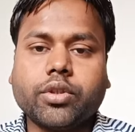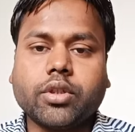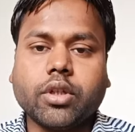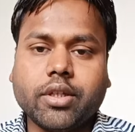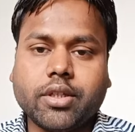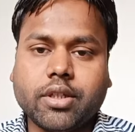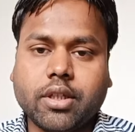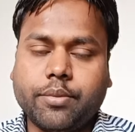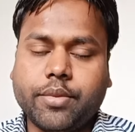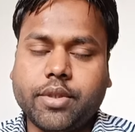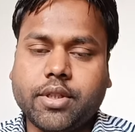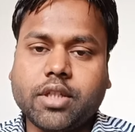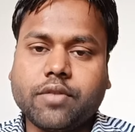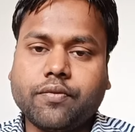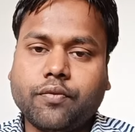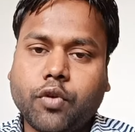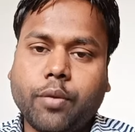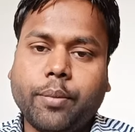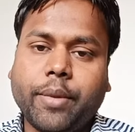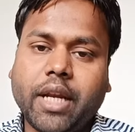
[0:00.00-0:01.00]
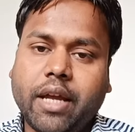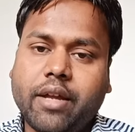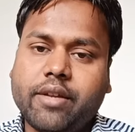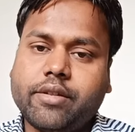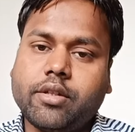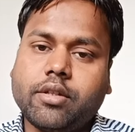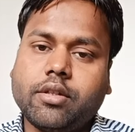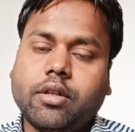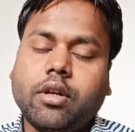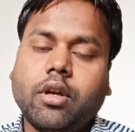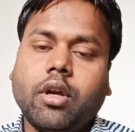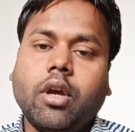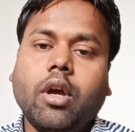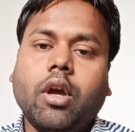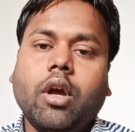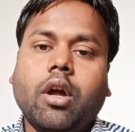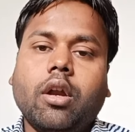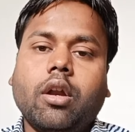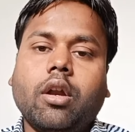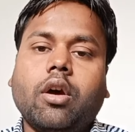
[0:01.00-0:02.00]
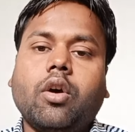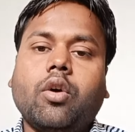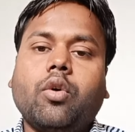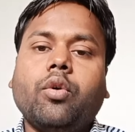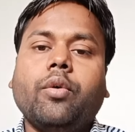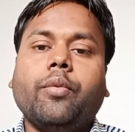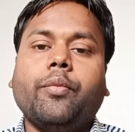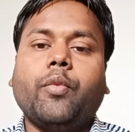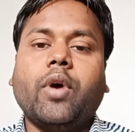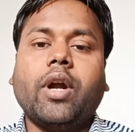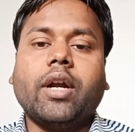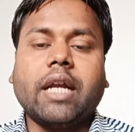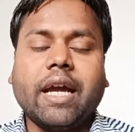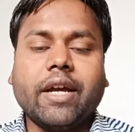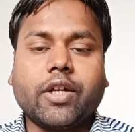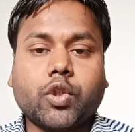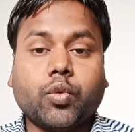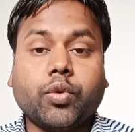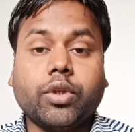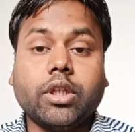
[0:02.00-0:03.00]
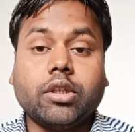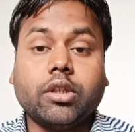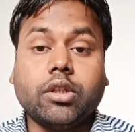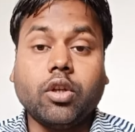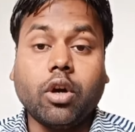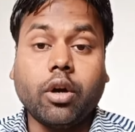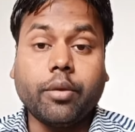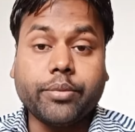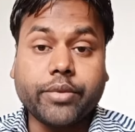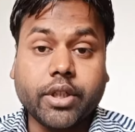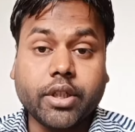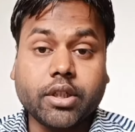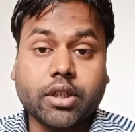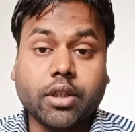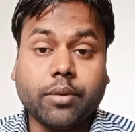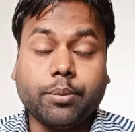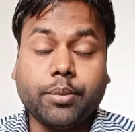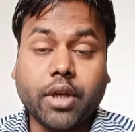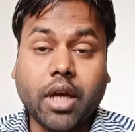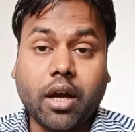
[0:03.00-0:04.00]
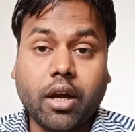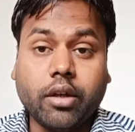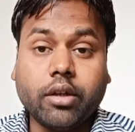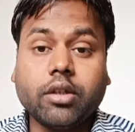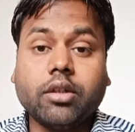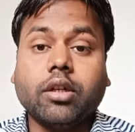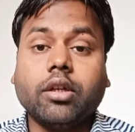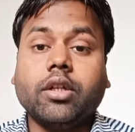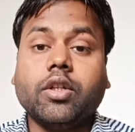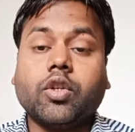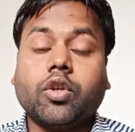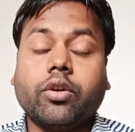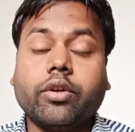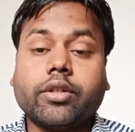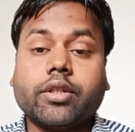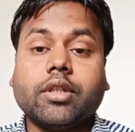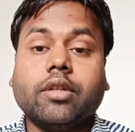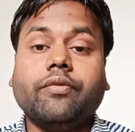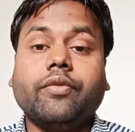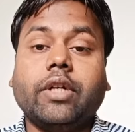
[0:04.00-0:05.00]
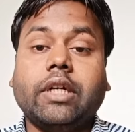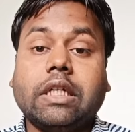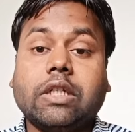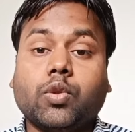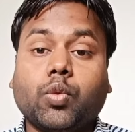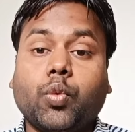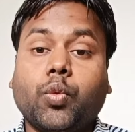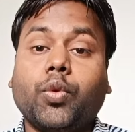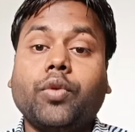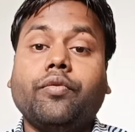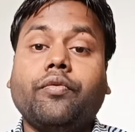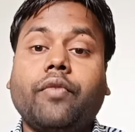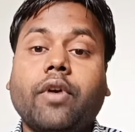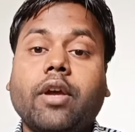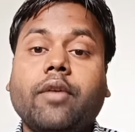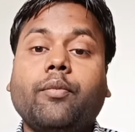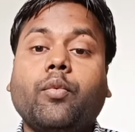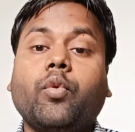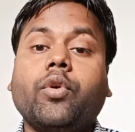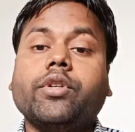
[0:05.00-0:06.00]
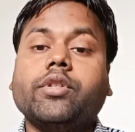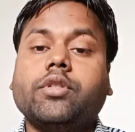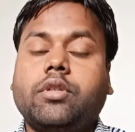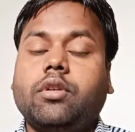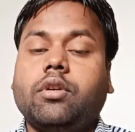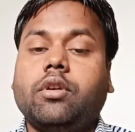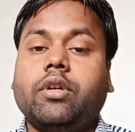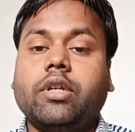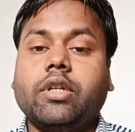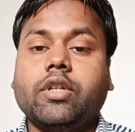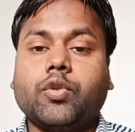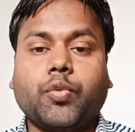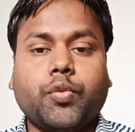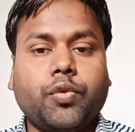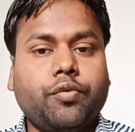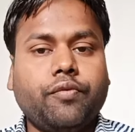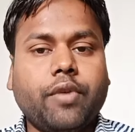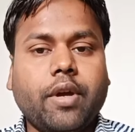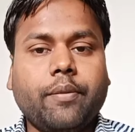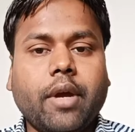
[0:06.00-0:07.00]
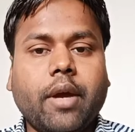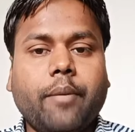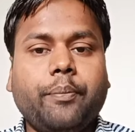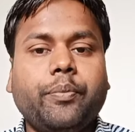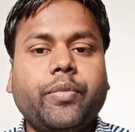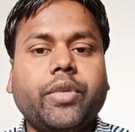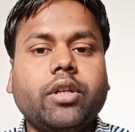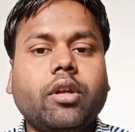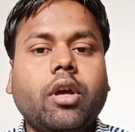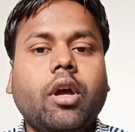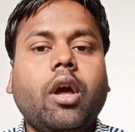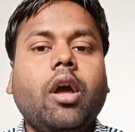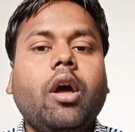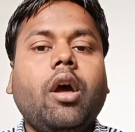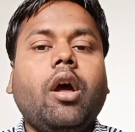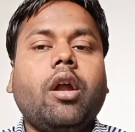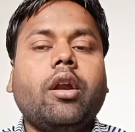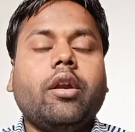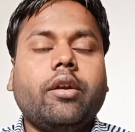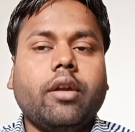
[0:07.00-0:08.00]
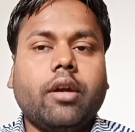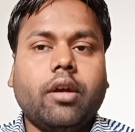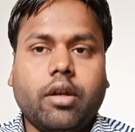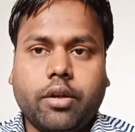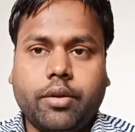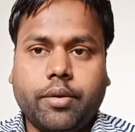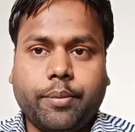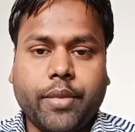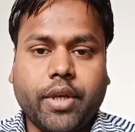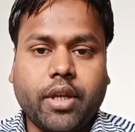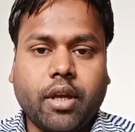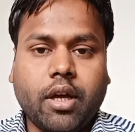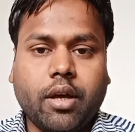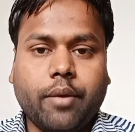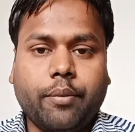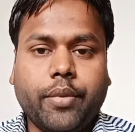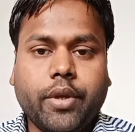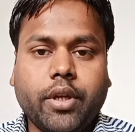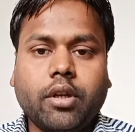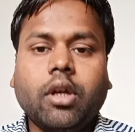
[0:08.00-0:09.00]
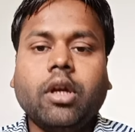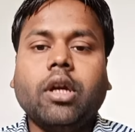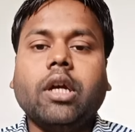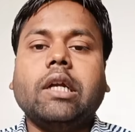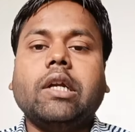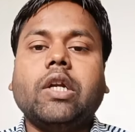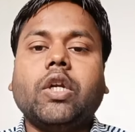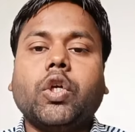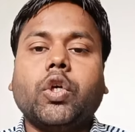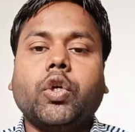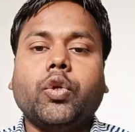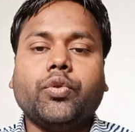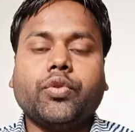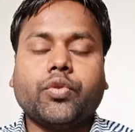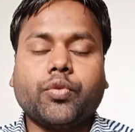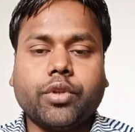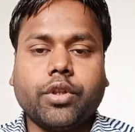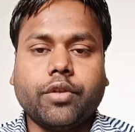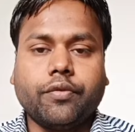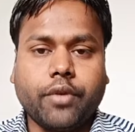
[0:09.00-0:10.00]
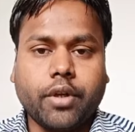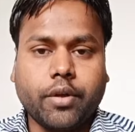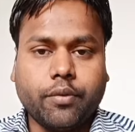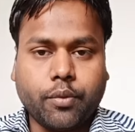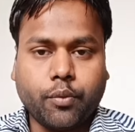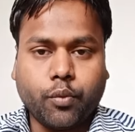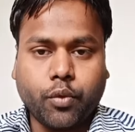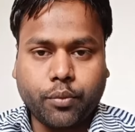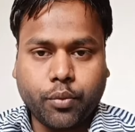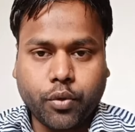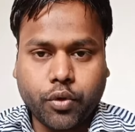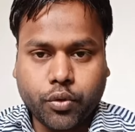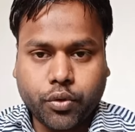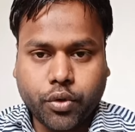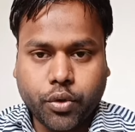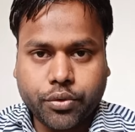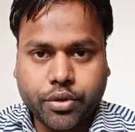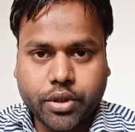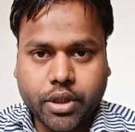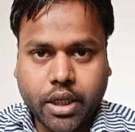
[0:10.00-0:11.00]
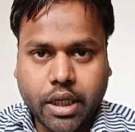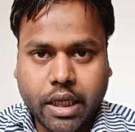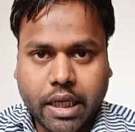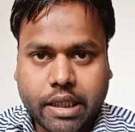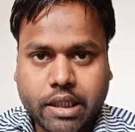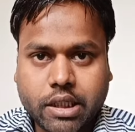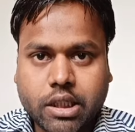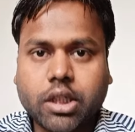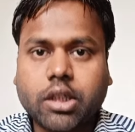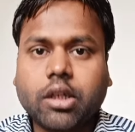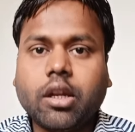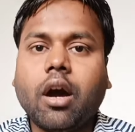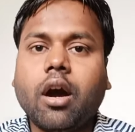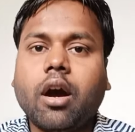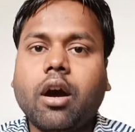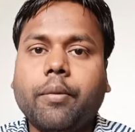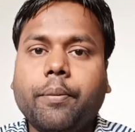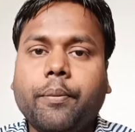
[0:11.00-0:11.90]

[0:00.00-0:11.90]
goods or services from an entity. Now what actually the objective behind the introduction of INDAS 115 was? The INDAS 115 have been introduced with effect from 1/4/2018,